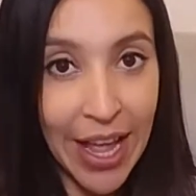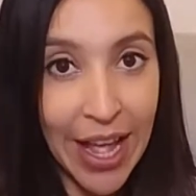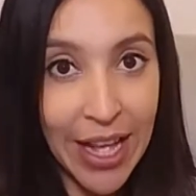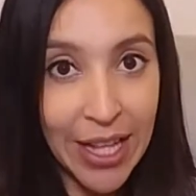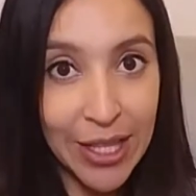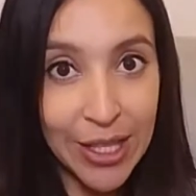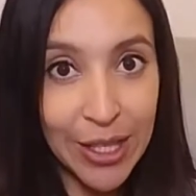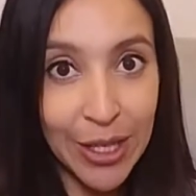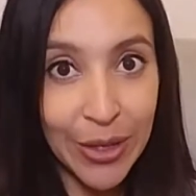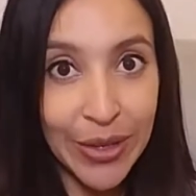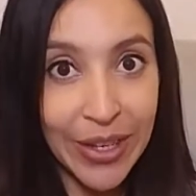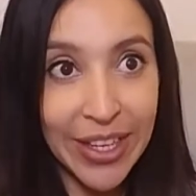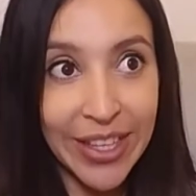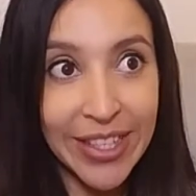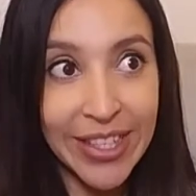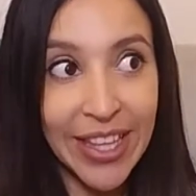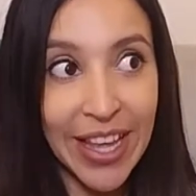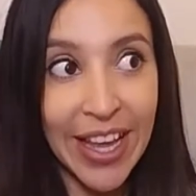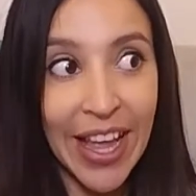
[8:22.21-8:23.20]
And so it's
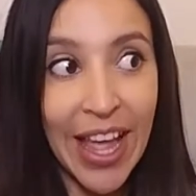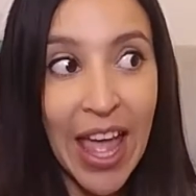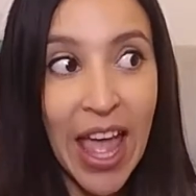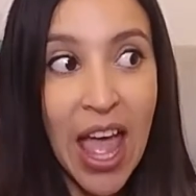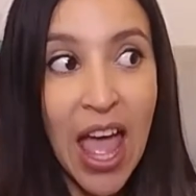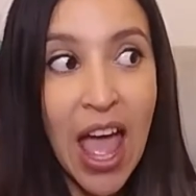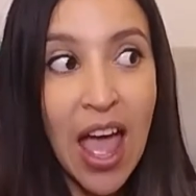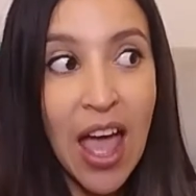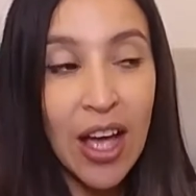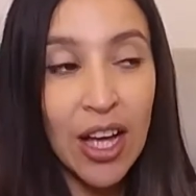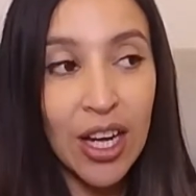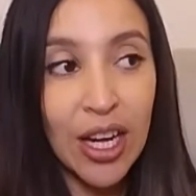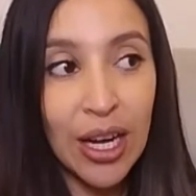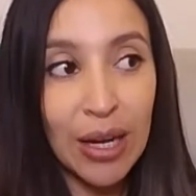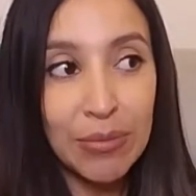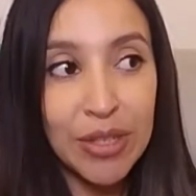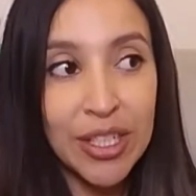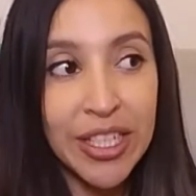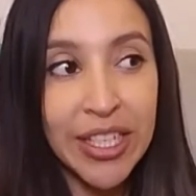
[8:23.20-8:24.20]
like
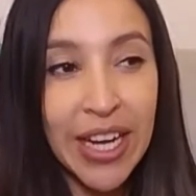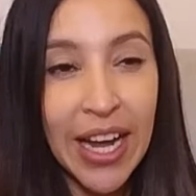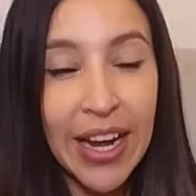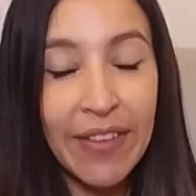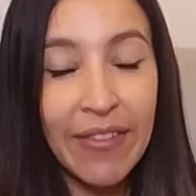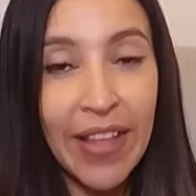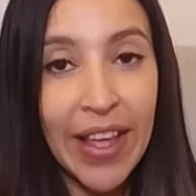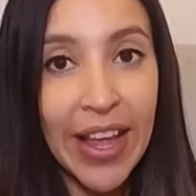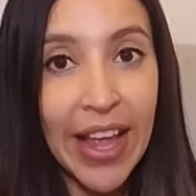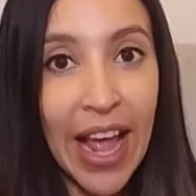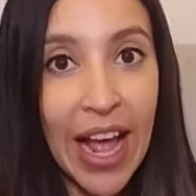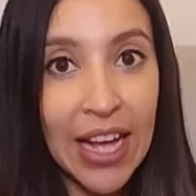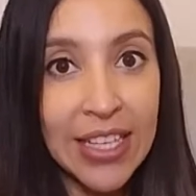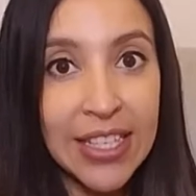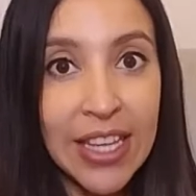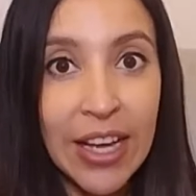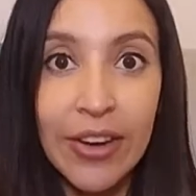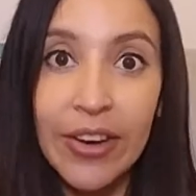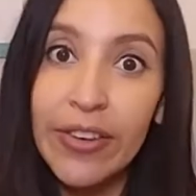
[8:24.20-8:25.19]
she kind of like acts
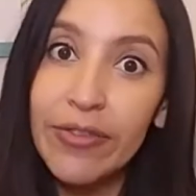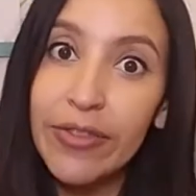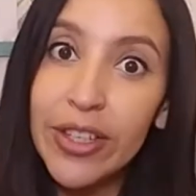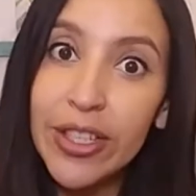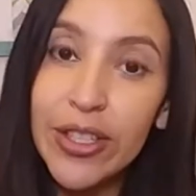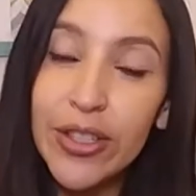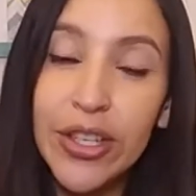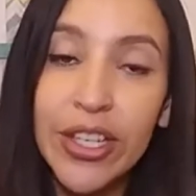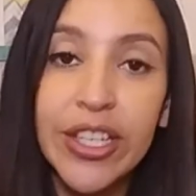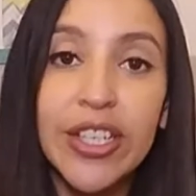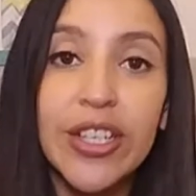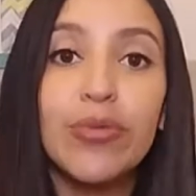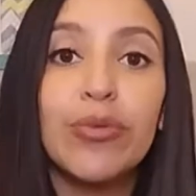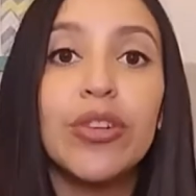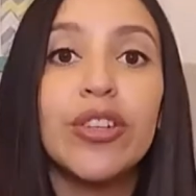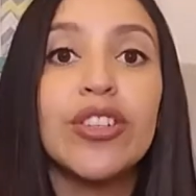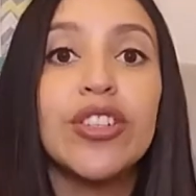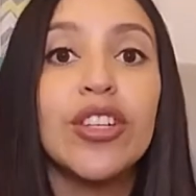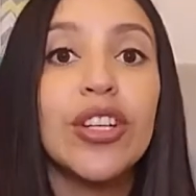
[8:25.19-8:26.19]
out in frustration, where
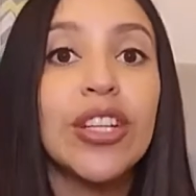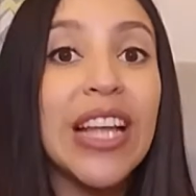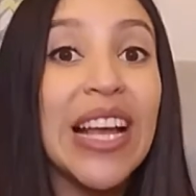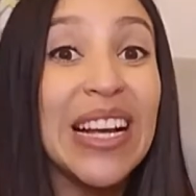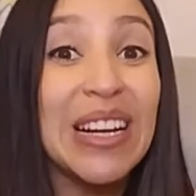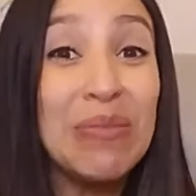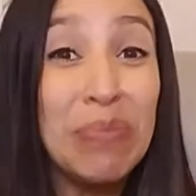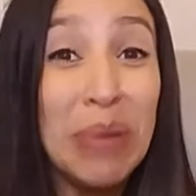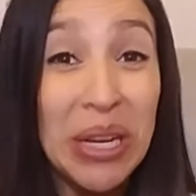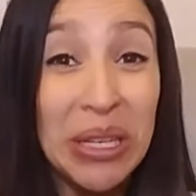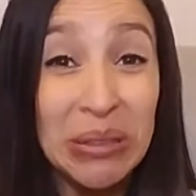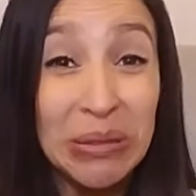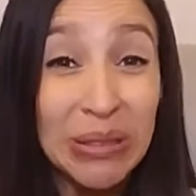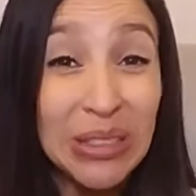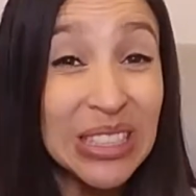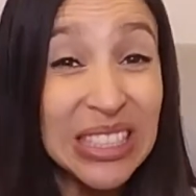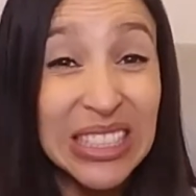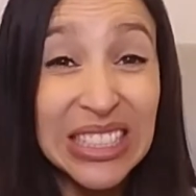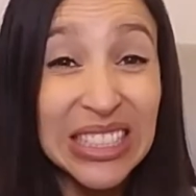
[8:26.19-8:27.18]
she'll like bite
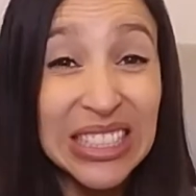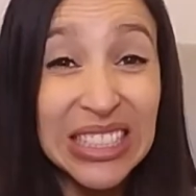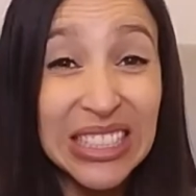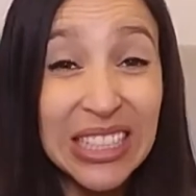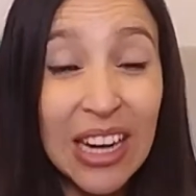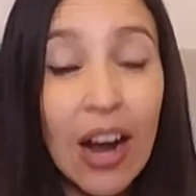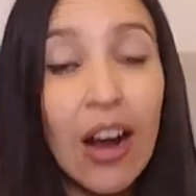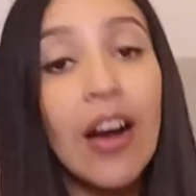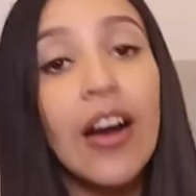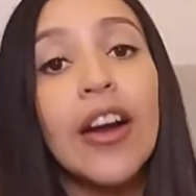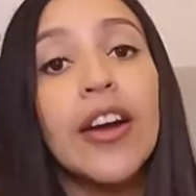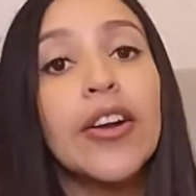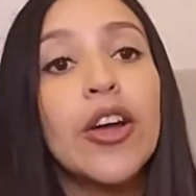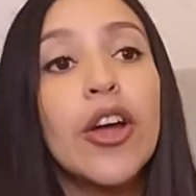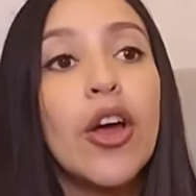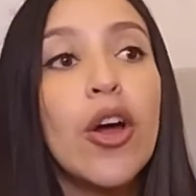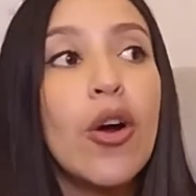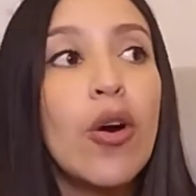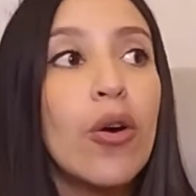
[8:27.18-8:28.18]
really, really hard,
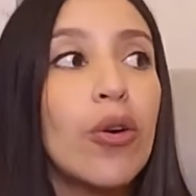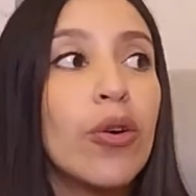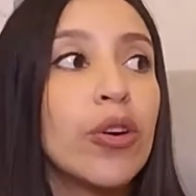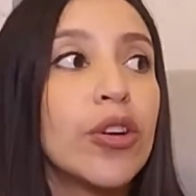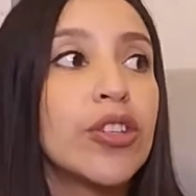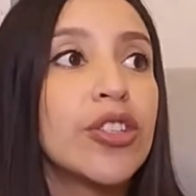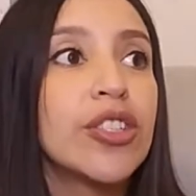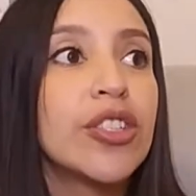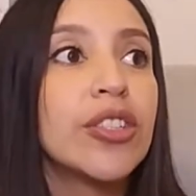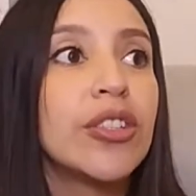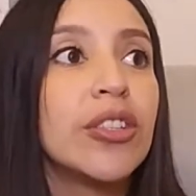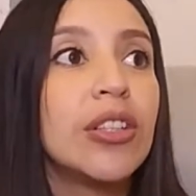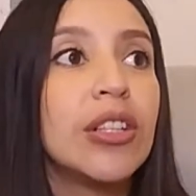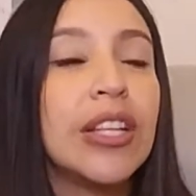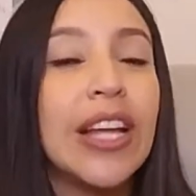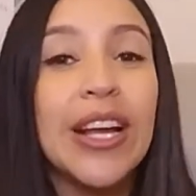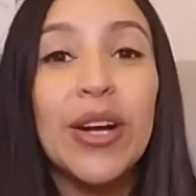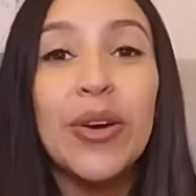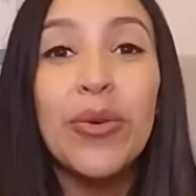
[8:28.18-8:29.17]
or she'll
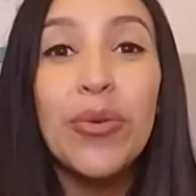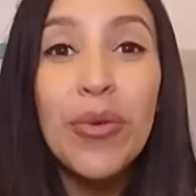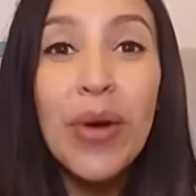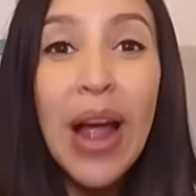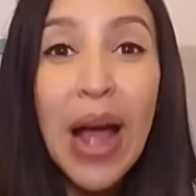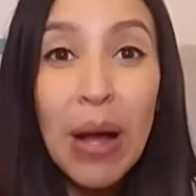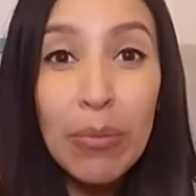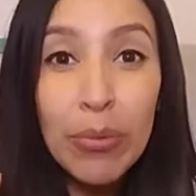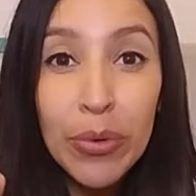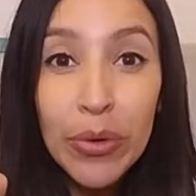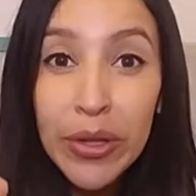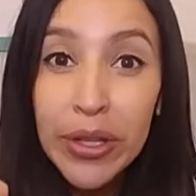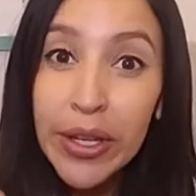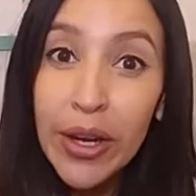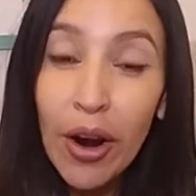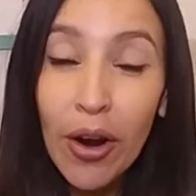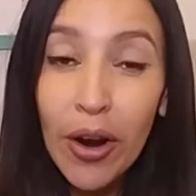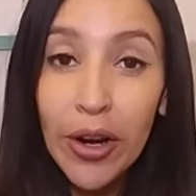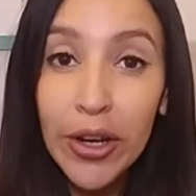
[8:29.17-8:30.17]
like grab really
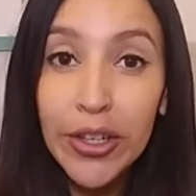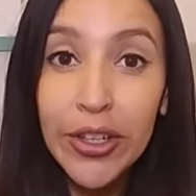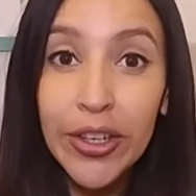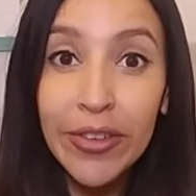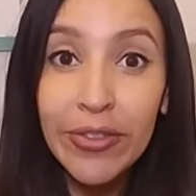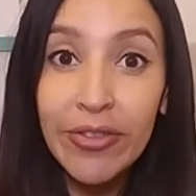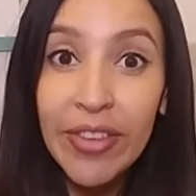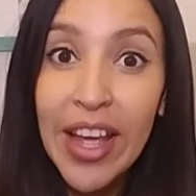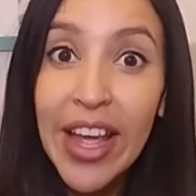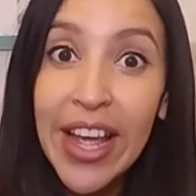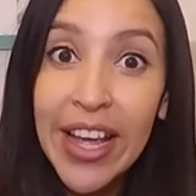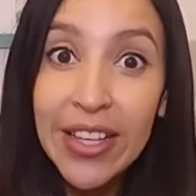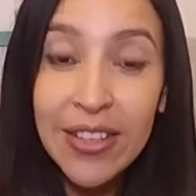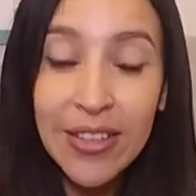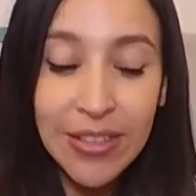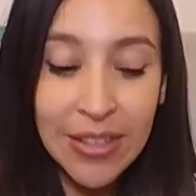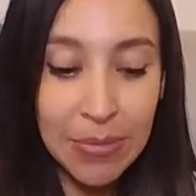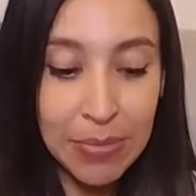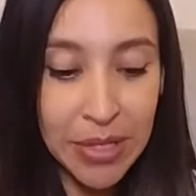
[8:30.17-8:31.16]
hard your face or
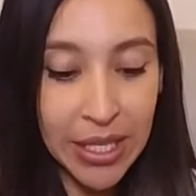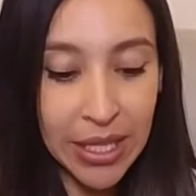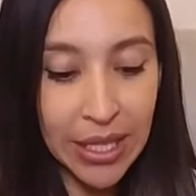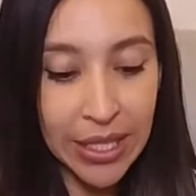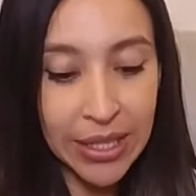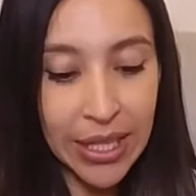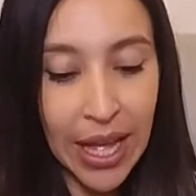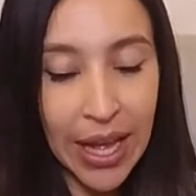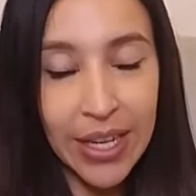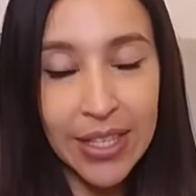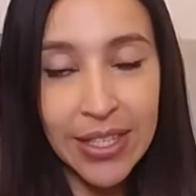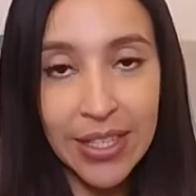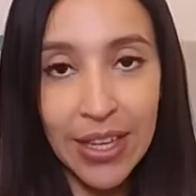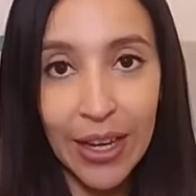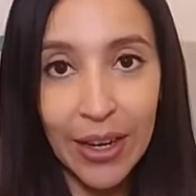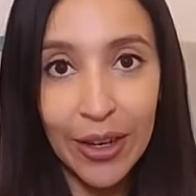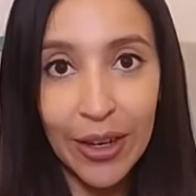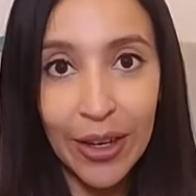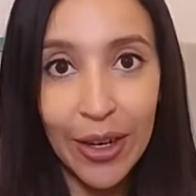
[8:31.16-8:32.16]
something like that. And it's
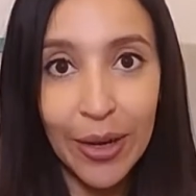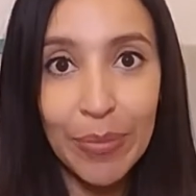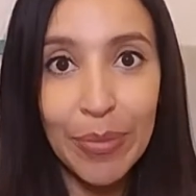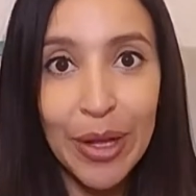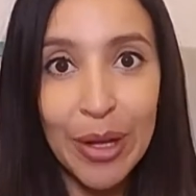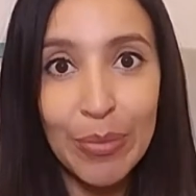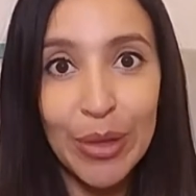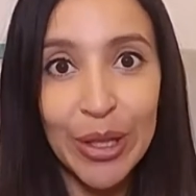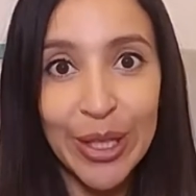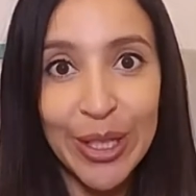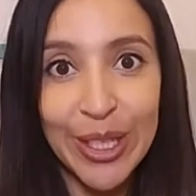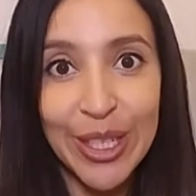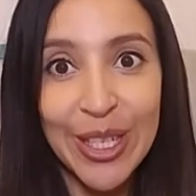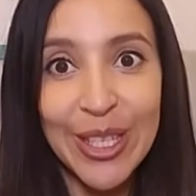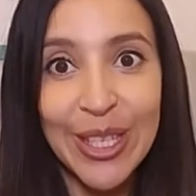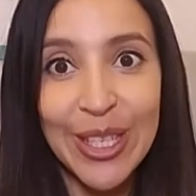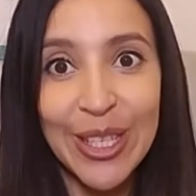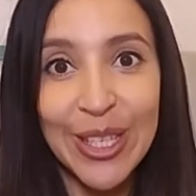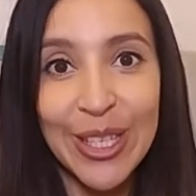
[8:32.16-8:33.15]
not her being malicious,
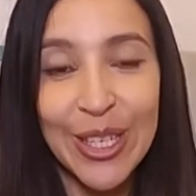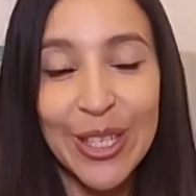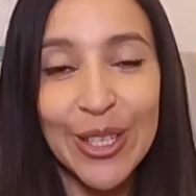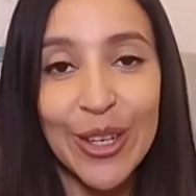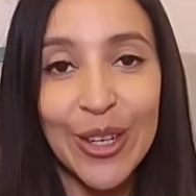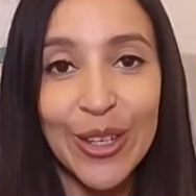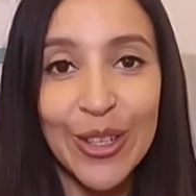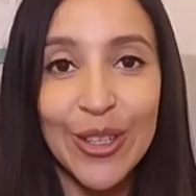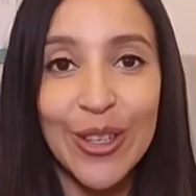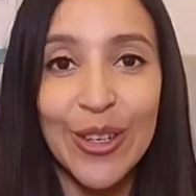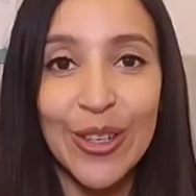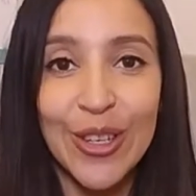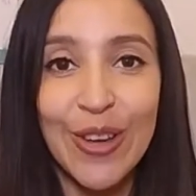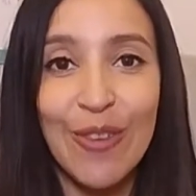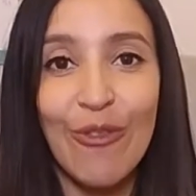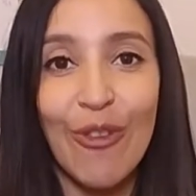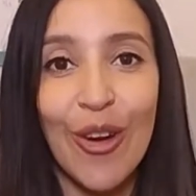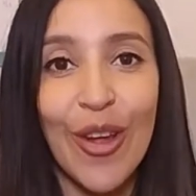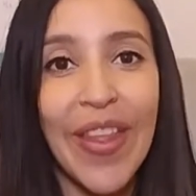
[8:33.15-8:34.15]
it's just her searching
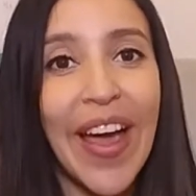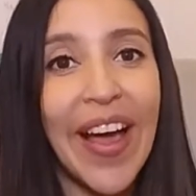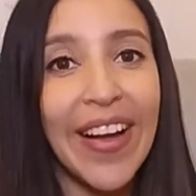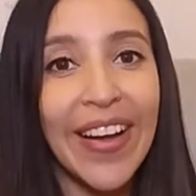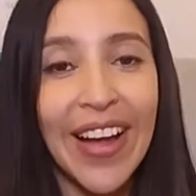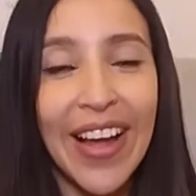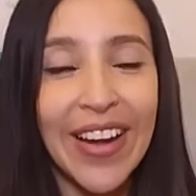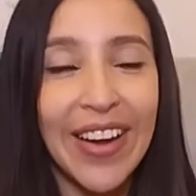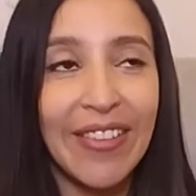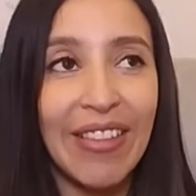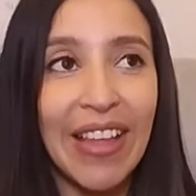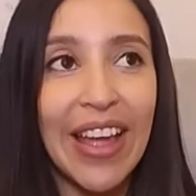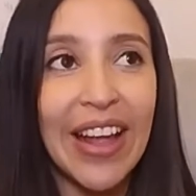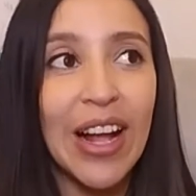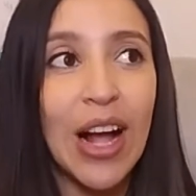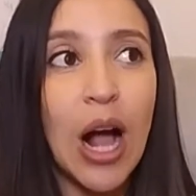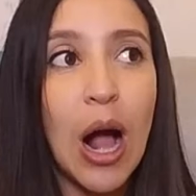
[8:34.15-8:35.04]
for that kind of like